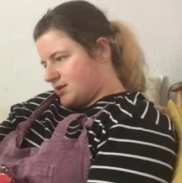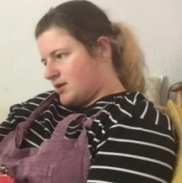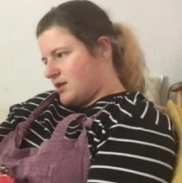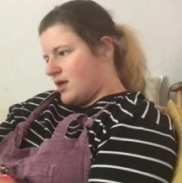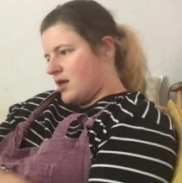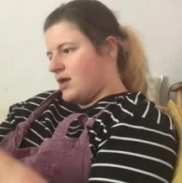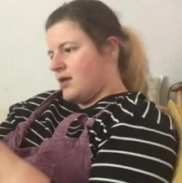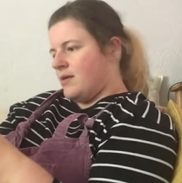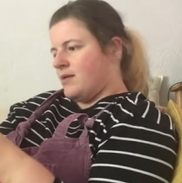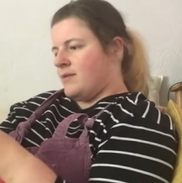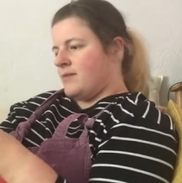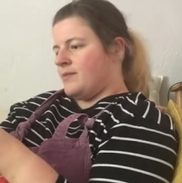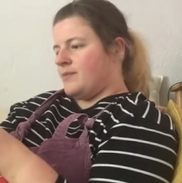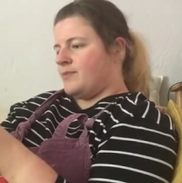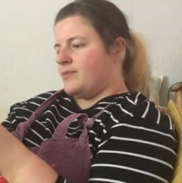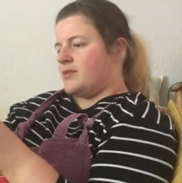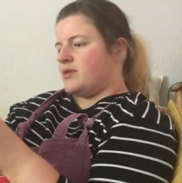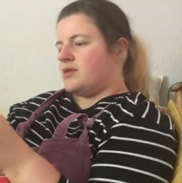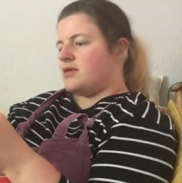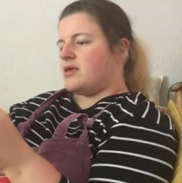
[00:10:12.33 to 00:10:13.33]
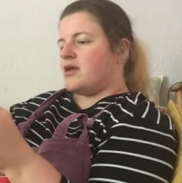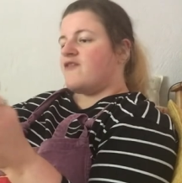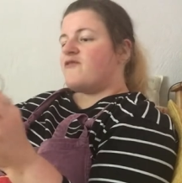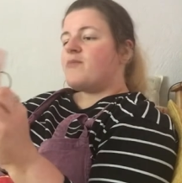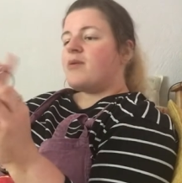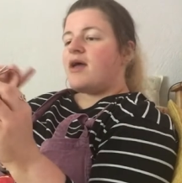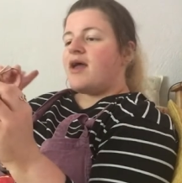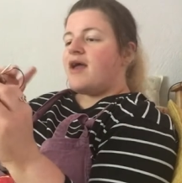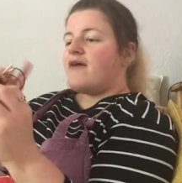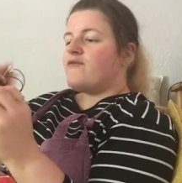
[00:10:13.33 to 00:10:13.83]
um, stuff,
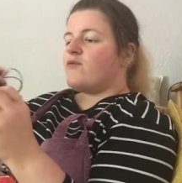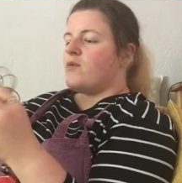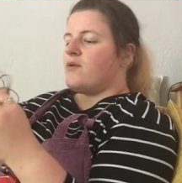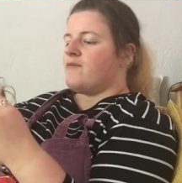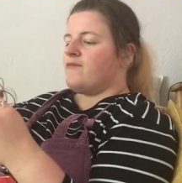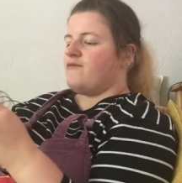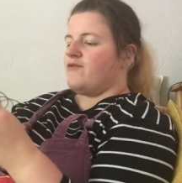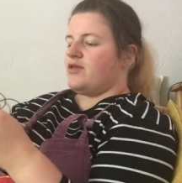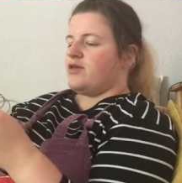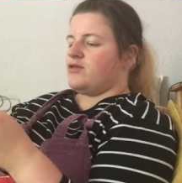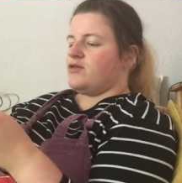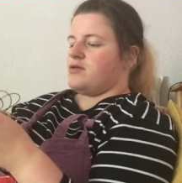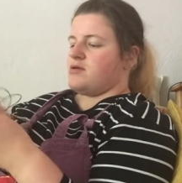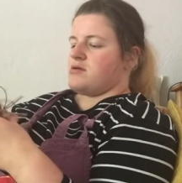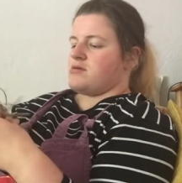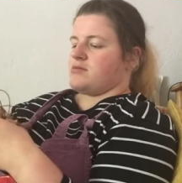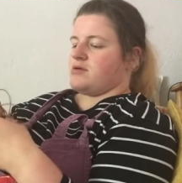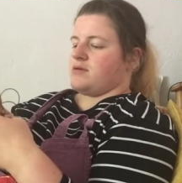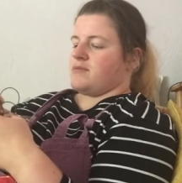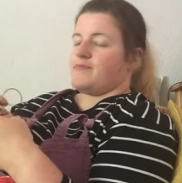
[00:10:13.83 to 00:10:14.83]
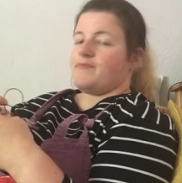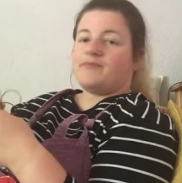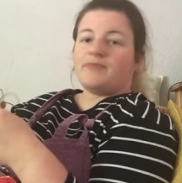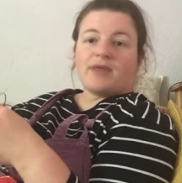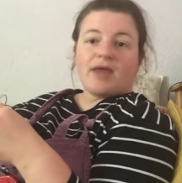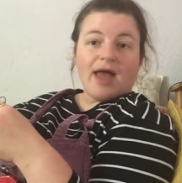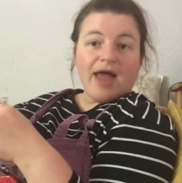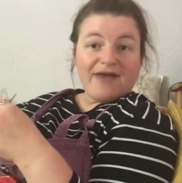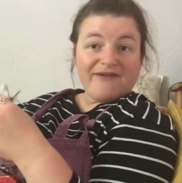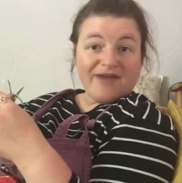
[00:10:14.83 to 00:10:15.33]
but I have one finished sock.
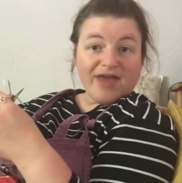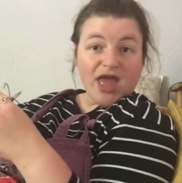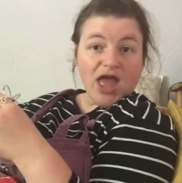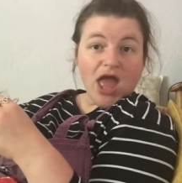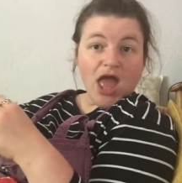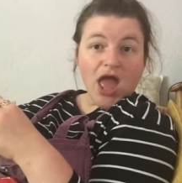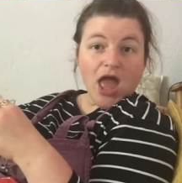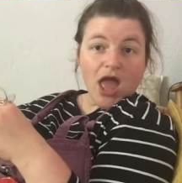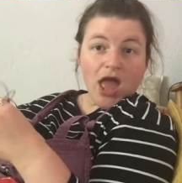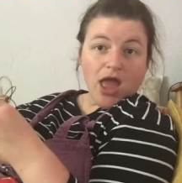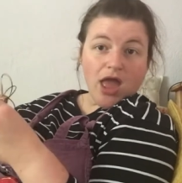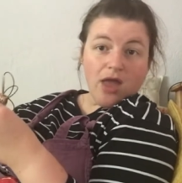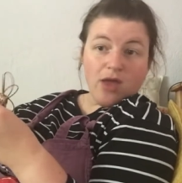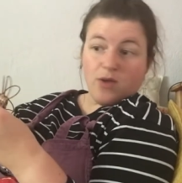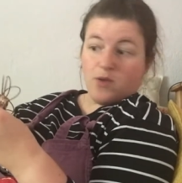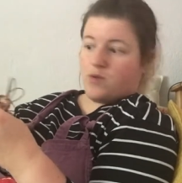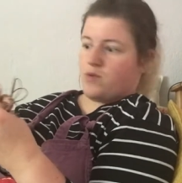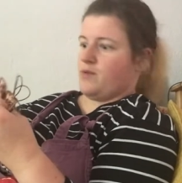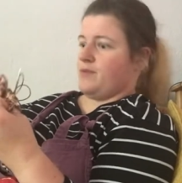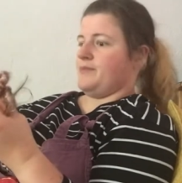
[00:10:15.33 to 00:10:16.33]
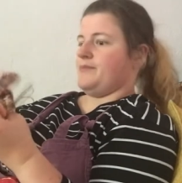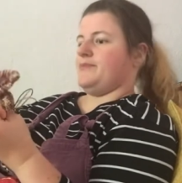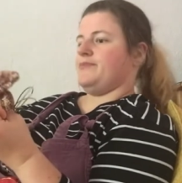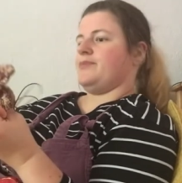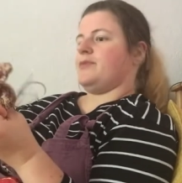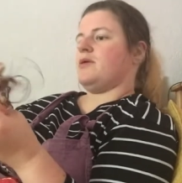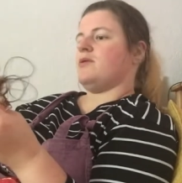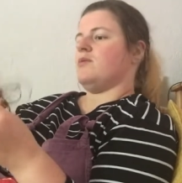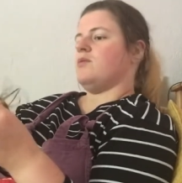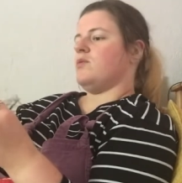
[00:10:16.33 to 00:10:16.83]
And a hoe.
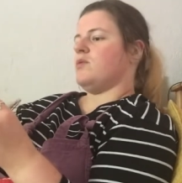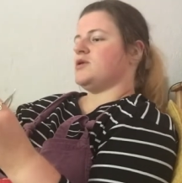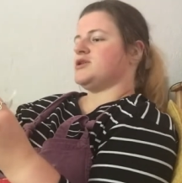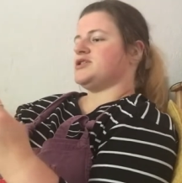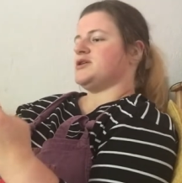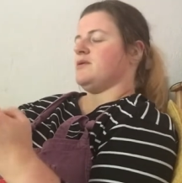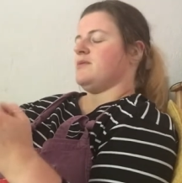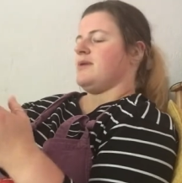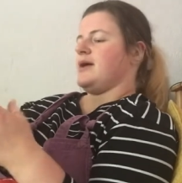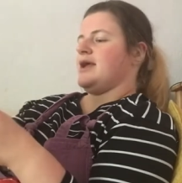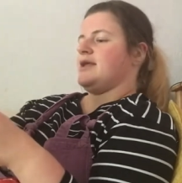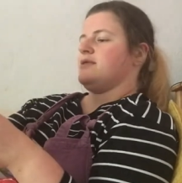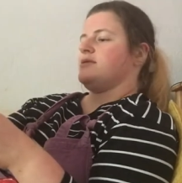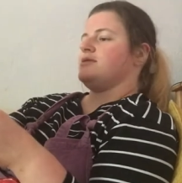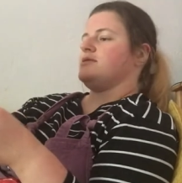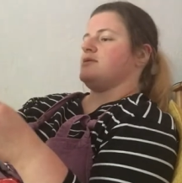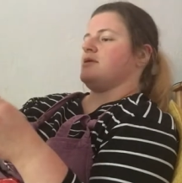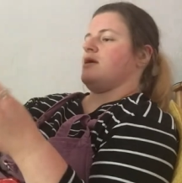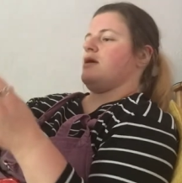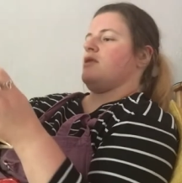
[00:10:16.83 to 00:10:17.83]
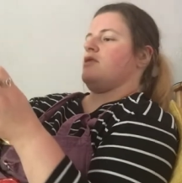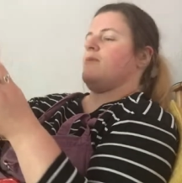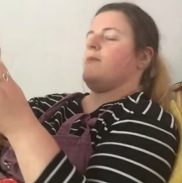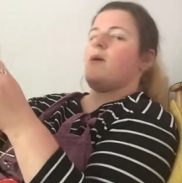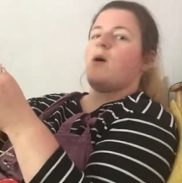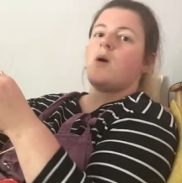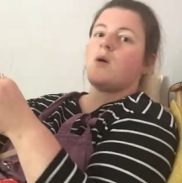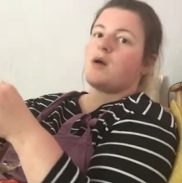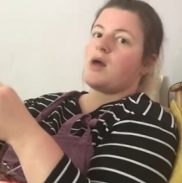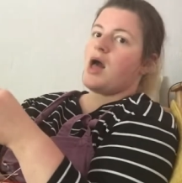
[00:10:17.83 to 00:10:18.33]
What a way to start the
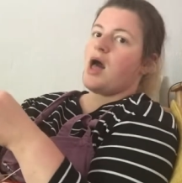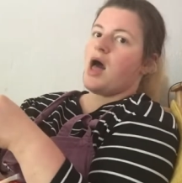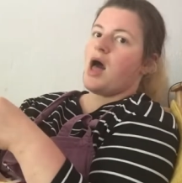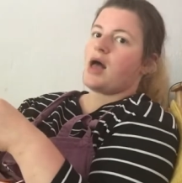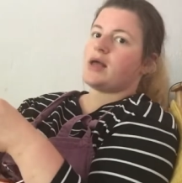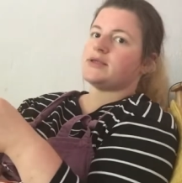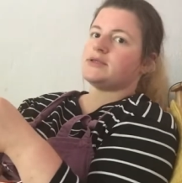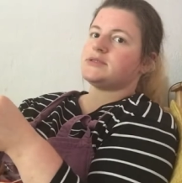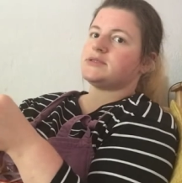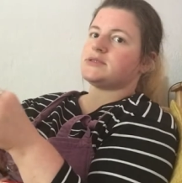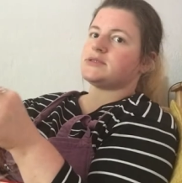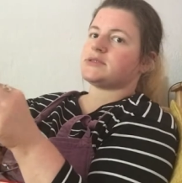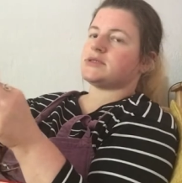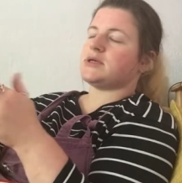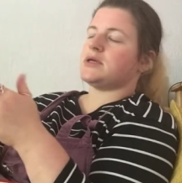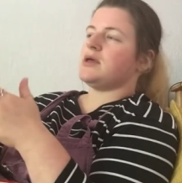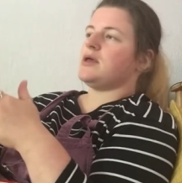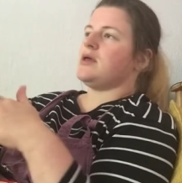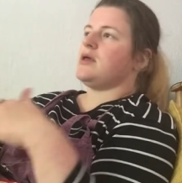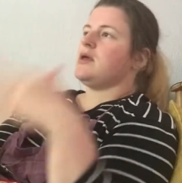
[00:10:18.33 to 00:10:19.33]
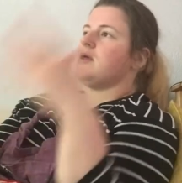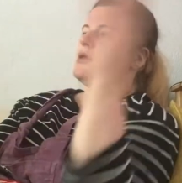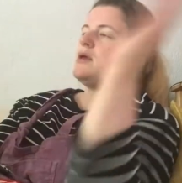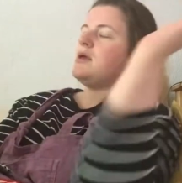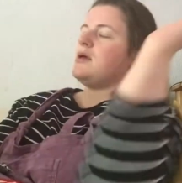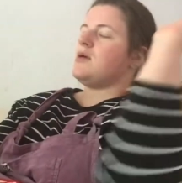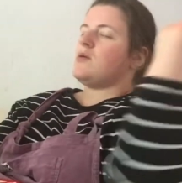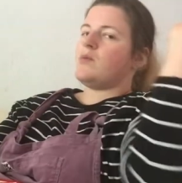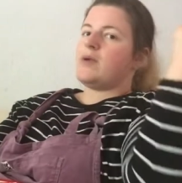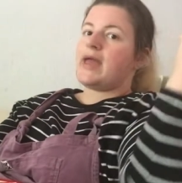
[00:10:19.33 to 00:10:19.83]
podcast.
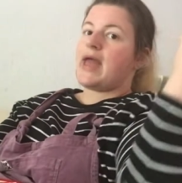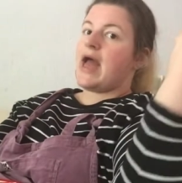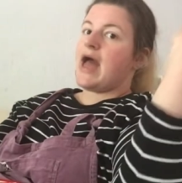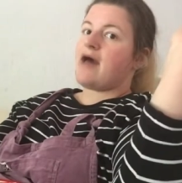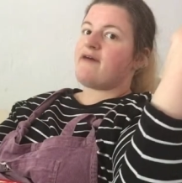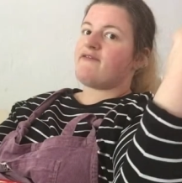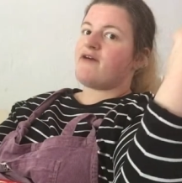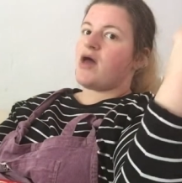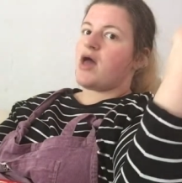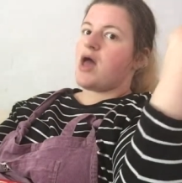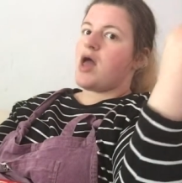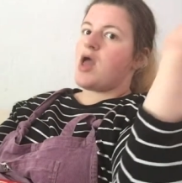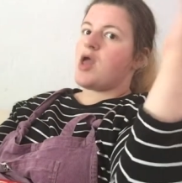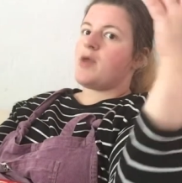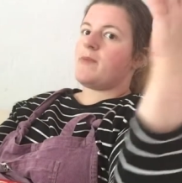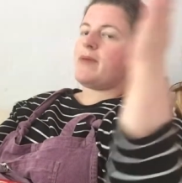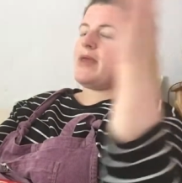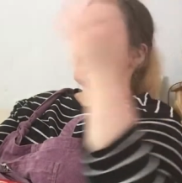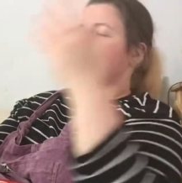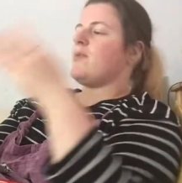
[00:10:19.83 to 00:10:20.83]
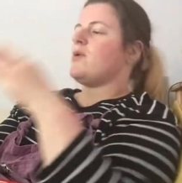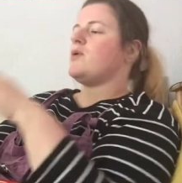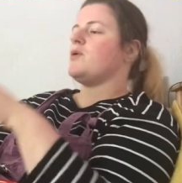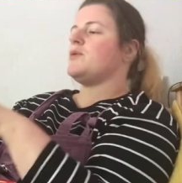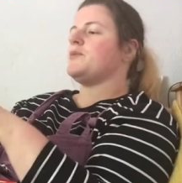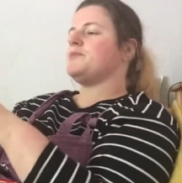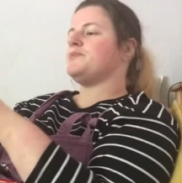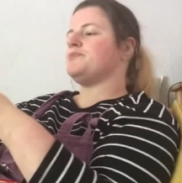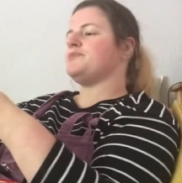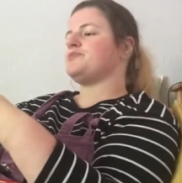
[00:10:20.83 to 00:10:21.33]
We have a hoe, people.